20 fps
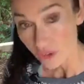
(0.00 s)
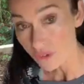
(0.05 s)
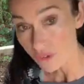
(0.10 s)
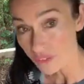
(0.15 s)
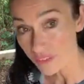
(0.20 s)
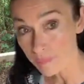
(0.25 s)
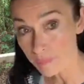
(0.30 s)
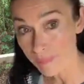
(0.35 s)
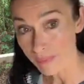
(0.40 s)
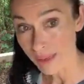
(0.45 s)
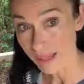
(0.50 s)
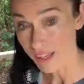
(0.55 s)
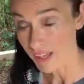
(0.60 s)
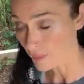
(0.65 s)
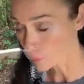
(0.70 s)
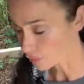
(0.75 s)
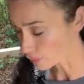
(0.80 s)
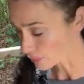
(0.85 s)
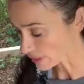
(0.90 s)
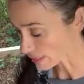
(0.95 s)
other
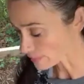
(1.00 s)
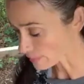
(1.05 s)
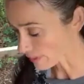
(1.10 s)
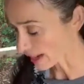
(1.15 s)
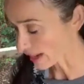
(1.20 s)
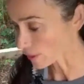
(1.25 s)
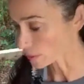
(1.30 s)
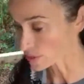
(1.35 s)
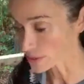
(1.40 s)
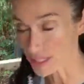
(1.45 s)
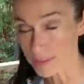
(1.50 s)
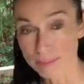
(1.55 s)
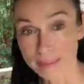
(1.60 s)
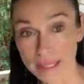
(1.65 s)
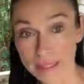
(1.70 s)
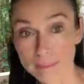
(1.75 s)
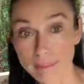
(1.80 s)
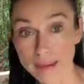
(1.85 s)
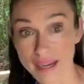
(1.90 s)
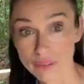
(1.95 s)
green powders,
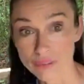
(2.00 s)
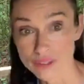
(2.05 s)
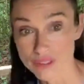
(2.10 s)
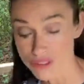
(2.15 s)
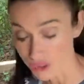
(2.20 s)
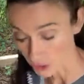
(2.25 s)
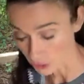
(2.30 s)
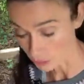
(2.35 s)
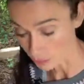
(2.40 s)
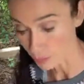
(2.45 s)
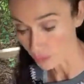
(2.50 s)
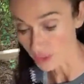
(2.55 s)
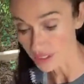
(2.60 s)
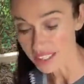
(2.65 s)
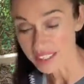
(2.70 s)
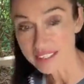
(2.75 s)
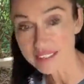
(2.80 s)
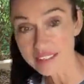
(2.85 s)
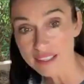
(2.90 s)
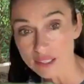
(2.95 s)
plant powders you could
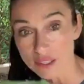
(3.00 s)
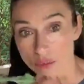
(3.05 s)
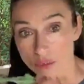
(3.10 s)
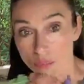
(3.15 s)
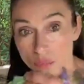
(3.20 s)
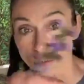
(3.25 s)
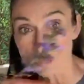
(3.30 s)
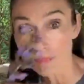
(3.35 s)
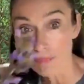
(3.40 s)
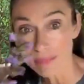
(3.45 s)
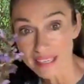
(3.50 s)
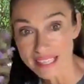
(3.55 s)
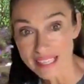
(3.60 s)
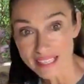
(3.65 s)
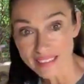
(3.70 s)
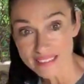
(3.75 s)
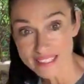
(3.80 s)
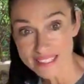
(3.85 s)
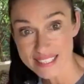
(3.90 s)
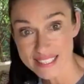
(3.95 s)
put in would
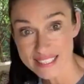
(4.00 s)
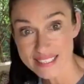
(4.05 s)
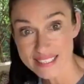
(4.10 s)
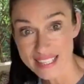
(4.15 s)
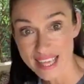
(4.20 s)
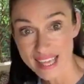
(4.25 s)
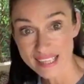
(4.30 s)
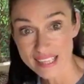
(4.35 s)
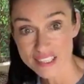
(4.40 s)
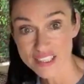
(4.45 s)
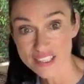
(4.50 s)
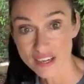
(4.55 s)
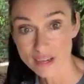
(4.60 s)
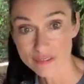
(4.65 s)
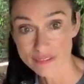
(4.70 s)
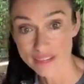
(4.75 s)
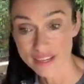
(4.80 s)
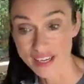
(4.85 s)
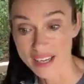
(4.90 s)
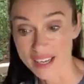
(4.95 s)
be, this is sage
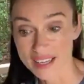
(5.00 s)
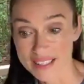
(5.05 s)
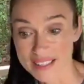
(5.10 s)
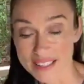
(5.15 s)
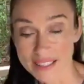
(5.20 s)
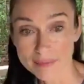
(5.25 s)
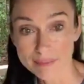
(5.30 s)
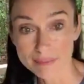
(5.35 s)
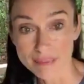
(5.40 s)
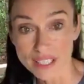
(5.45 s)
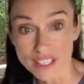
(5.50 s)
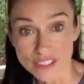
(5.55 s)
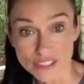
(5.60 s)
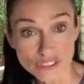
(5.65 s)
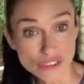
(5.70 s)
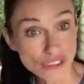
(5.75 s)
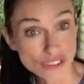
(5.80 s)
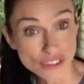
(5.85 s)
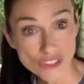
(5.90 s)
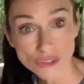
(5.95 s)
out of the garden,
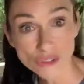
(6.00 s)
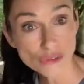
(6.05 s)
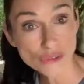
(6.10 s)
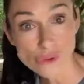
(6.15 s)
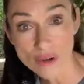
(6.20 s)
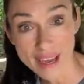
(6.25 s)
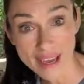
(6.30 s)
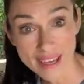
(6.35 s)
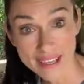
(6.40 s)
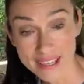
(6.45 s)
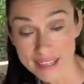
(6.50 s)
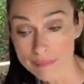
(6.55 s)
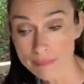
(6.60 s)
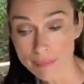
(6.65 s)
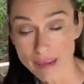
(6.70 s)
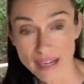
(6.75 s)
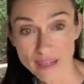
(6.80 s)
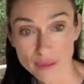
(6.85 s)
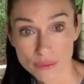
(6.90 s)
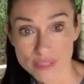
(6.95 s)
so you could dry
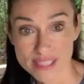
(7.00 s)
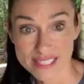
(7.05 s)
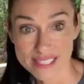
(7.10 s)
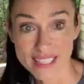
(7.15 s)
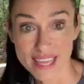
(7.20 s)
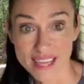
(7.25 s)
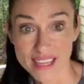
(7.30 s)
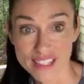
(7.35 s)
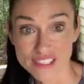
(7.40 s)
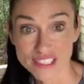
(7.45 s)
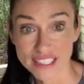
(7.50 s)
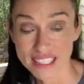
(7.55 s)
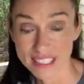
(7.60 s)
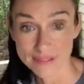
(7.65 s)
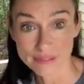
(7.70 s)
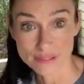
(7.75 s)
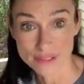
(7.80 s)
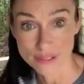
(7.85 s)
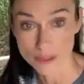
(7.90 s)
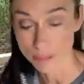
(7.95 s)
and powder sage
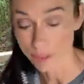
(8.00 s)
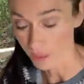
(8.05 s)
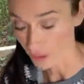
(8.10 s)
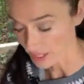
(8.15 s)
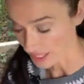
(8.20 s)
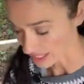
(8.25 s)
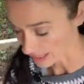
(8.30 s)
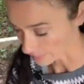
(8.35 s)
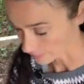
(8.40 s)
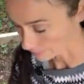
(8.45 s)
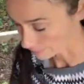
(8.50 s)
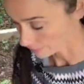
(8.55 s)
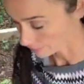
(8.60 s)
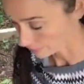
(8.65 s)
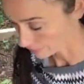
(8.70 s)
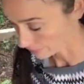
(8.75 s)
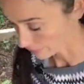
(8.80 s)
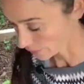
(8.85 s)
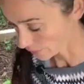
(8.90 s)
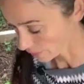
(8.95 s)
leaves to put in.
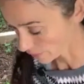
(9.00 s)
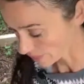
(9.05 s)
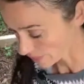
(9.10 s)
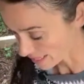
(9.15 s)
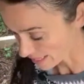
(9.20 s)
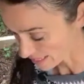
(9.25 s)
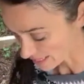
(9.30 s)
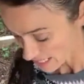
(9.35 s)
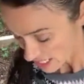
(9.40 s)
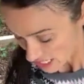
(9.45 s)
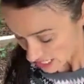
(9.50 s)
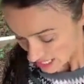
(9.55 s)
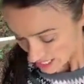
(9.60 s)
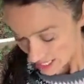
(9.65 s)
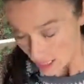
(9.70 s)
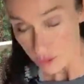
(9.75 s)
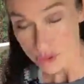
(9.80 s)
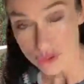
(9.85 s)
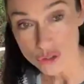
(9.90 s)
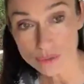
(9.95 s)
Alright,
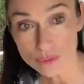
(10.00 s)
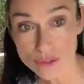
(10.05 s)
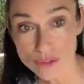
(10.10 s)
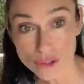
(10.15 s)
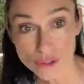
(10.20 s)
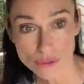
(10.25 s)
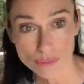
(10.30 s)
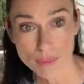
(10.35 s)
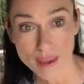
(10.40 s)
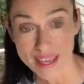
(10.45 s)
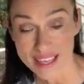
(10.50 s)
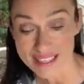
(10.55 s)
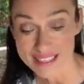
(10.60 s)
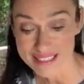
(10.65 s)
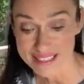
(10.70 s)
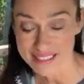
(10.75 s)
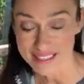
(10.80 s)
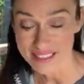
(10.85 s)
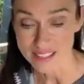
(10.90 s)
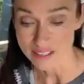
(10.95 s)
now some
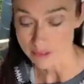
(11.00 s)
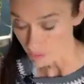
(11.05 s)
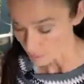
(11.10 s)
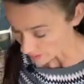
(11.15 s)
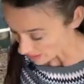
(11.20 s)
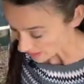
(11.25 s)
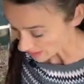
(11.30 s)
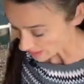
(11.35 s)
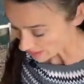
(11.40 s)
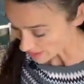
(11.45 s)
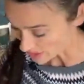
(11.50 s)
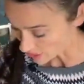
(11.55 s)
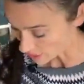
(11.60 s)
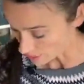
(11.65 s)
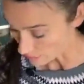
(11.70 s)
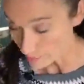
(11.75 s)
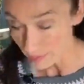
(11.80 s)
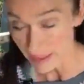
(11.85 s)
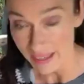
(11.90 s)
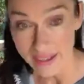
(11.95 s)
toothpastes that you find,
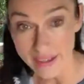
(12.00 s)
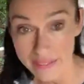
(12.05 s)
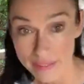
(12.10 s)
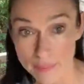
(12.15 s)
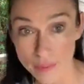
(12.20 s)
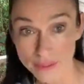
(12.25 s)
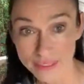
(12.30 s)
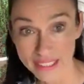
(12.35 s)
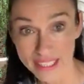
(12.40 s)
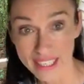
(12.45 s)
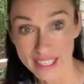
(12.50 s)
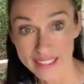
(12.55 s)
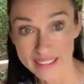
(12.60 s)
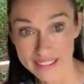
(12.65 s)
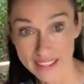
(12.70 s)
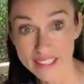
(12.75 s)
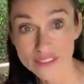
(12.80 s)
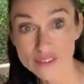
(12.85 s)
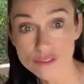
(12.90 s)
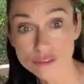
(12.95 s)
you can buy them
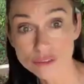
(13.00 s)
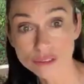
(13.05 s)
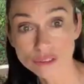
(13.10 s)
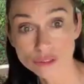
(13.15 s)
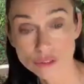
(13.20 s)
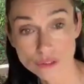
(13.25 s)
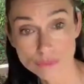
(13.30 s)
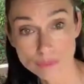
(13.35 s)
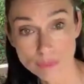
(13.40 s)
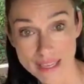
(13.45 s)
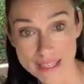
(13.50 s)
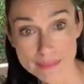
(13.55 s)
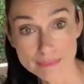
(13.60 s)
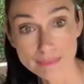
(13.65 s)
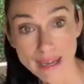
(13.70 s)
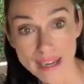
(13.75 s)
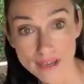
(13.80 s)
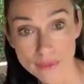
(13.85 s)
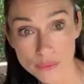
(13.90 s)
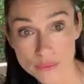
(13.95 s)
online, natural
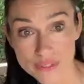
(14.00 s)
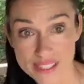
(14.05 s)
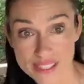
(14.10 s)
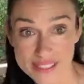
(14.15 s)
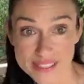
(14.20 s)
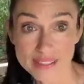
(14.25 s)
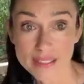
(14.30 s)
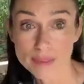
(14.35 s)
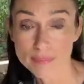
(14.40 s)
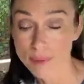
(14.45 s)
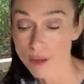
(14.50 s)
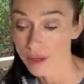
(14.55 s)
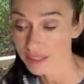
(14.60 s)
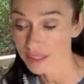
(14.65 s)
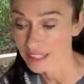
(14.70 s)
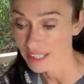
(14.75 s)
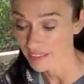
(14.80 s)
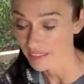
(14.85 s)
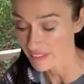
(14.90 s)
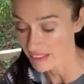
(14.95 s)
toothpaste powders in a
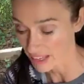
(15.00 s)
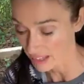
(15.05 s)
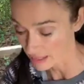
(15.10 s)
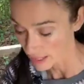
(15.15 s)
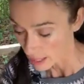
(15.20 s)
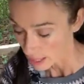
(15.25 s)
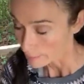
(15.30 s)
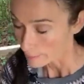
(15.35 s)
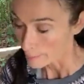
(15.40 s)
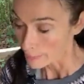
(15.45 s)
pot like that.